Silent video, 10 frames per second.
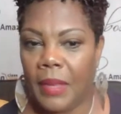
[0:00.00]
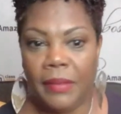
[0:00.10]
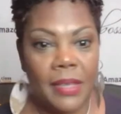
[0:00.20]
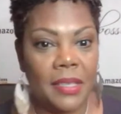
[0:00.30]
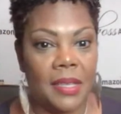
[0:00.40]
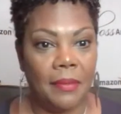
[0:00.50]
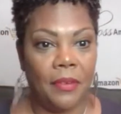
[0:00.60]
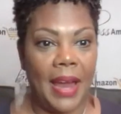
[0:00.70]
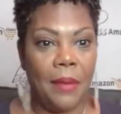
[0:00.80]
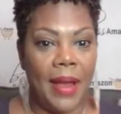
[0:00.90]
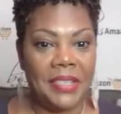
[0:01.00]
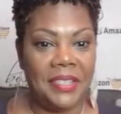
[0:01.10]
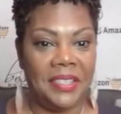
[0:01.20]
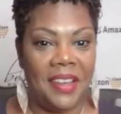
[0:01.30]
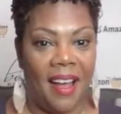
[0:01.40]
These are some great
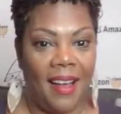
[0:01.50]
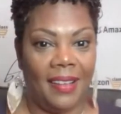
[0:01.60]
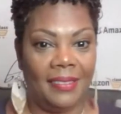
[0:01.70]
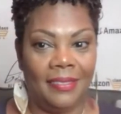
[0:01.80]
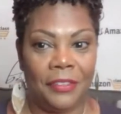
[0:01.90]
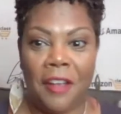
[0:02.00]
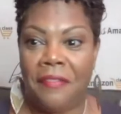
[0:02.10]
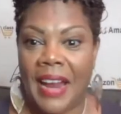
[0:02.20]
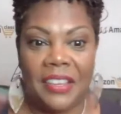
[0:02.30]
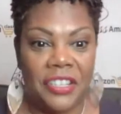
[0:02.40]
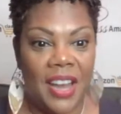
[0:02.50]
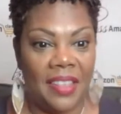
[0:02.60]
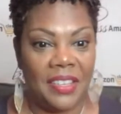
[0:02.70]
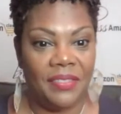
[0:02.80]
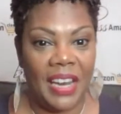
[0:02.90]
questions, y'all. Don't forget to
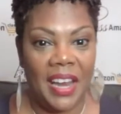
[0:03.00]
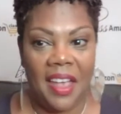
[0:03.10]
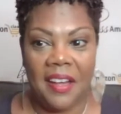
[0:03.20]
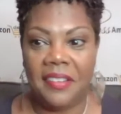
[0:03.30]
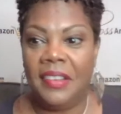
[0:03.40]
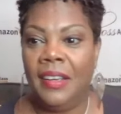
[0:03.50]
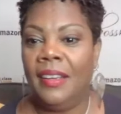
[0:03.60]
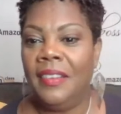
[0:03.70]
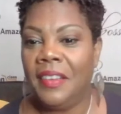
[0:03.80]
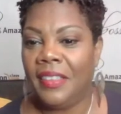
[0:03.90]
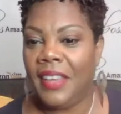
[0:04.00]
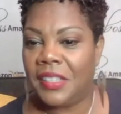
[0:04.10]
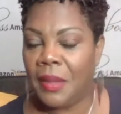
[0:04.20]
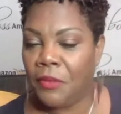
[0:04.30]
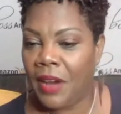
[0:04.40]
share this video.
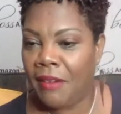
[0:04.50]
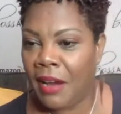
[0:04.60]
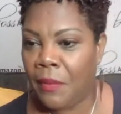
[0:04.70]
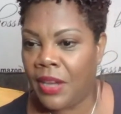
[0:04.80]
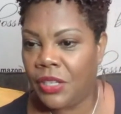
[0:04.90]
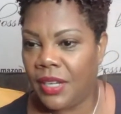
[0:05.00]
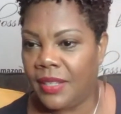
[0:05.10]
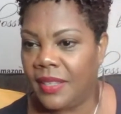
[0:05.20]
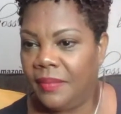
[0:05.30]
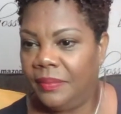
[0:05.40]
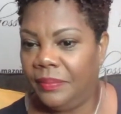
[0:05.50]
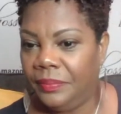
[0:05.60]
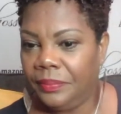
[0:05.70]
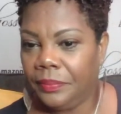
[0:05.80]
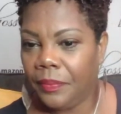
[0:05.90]
These are some great questions.
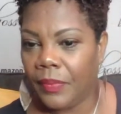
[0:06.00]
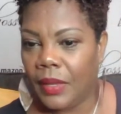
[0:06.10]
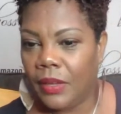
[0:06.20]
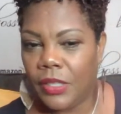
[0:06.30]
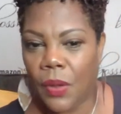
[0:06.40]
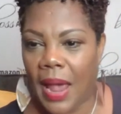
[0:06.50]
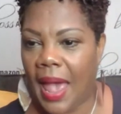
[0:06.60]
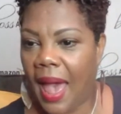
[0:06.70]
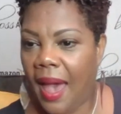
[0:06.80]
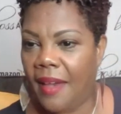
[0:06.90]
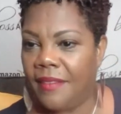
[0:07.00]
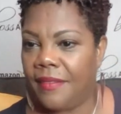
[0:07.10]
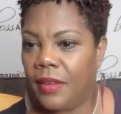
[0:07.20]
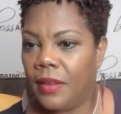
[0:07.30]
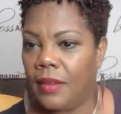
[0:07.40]
So I
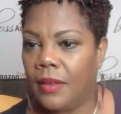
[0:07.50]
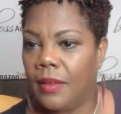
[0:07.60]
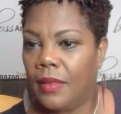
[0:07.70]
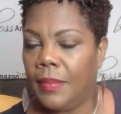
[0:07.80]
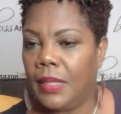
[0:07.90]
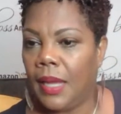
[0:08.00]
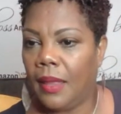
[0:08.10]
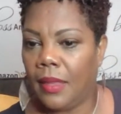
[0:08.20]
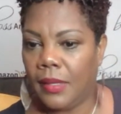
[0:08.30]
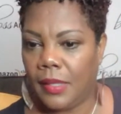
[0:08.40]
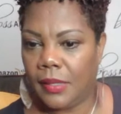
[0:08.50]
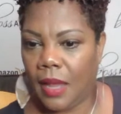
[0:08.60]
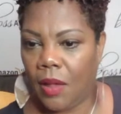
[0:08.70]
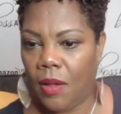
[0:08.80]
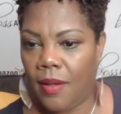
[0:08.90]
have, let me take this
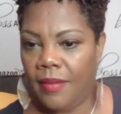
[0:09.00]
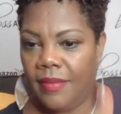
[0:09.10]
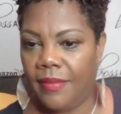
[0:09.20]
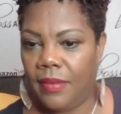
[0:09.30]
thing off.